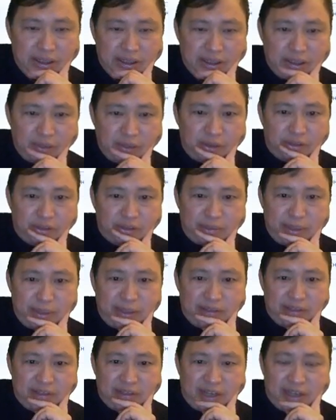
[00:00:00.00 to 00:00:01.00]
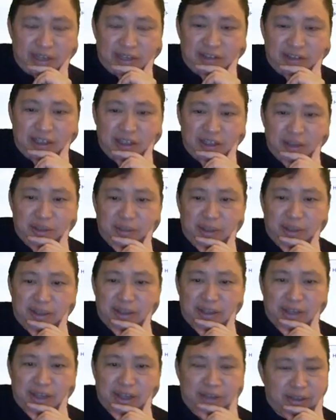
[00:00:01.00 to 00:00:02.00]
Which means I can tell you right
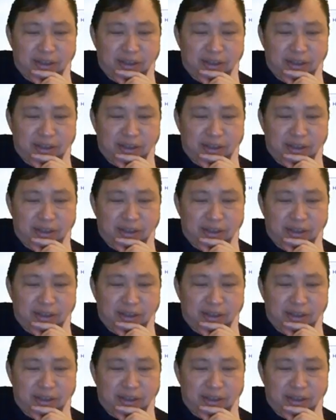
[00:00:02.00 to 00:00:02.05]
now that